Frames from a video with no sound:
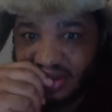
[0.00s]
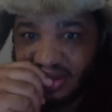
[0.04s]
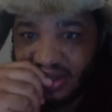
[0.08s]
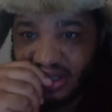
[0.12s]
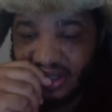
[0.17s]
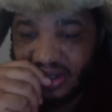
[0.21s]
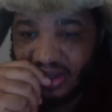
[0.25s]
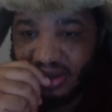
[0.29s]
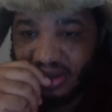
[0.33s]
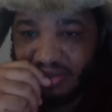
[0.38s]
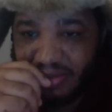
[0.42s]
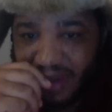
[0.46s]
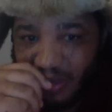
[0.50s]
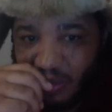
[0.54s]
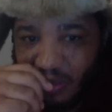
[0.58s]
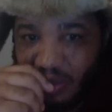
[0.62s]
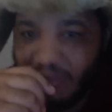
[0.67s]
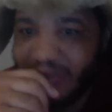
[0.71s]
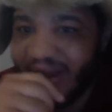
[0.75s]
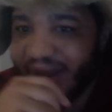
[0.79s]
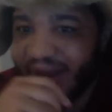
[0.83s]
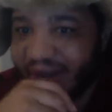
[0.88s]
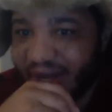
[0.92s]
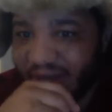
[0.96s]
You know, like
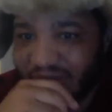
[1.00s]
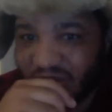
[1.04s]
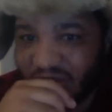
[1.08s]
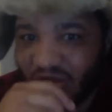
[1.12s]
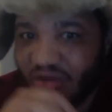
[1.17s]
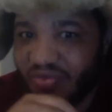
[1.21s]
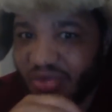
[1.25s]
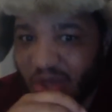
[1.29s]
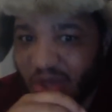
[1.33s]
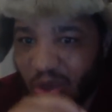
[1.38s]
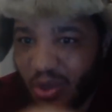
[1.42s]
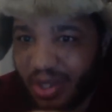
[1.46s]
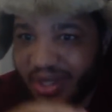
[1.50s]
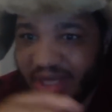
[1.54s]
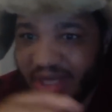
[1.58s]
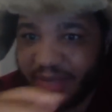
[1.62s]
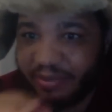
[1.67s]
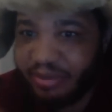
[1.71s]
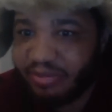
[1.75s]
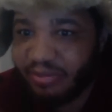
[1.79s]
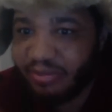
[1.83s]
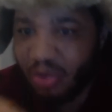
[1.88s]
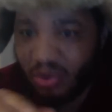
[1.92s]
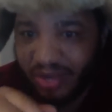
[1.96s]
when Microsoft go out there
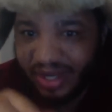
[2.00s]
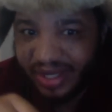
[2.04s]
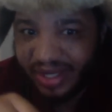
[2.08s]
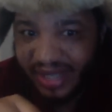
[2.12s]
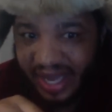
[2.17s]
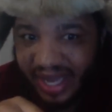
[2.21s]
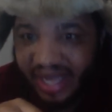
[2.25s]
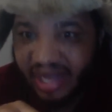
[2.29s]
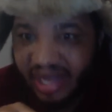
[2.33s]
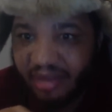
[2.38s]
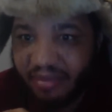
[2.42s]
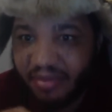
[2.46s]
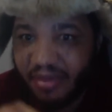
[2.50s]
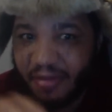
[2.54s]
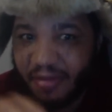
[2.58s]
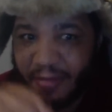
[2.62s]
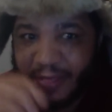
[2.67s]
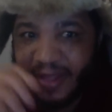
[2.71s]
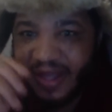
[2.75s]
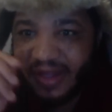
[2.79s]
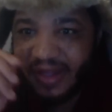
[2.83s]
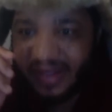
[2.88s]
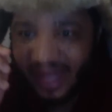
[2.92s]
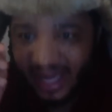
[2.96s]
and promote a game,
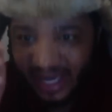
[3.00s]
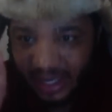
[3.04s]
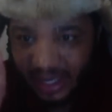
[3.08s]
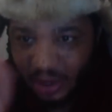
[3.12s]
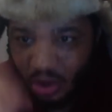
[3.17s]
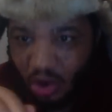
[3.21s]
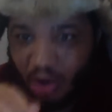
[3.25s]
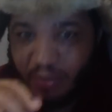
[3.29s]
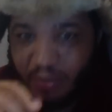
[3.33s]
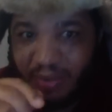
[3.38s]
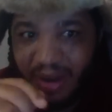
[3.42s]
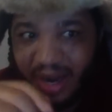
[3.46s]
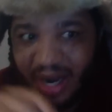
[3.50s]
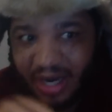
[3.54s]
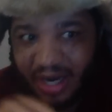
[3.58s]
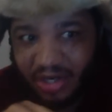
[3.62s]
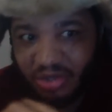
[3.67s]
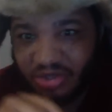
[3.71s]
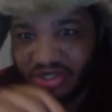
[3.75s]
they get all behind.